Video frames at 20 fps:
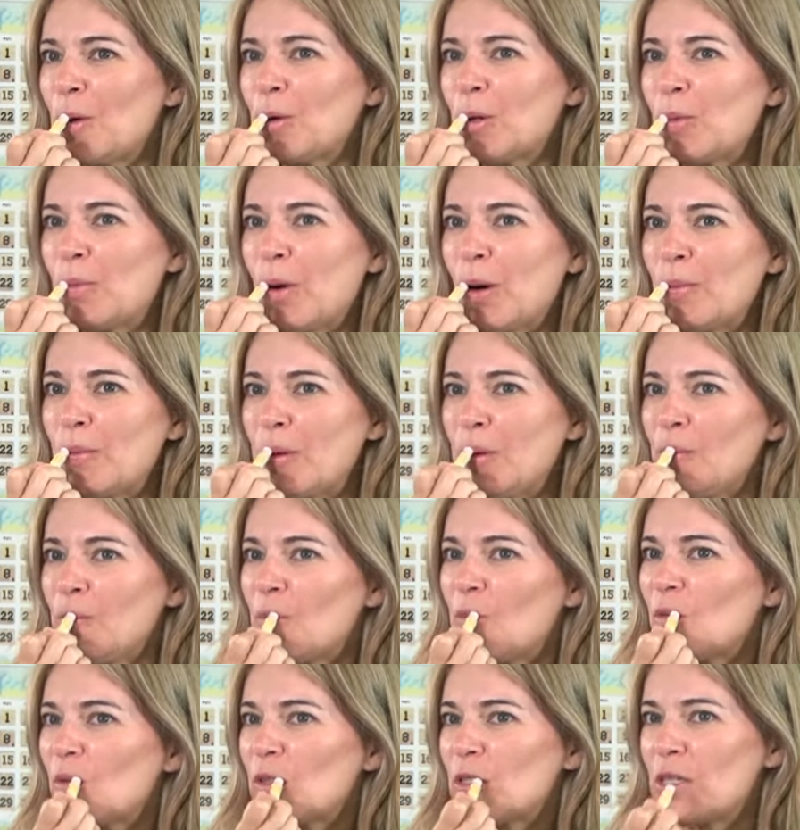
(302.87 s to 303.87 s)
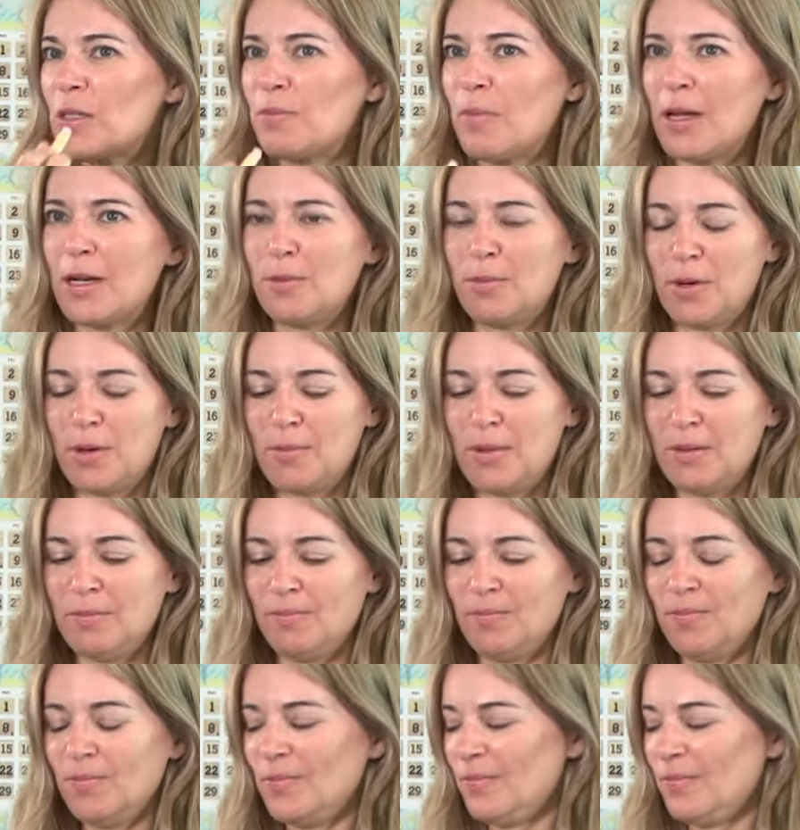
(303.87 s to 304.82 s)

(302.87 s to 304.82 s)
your department yeah. versus my department. Or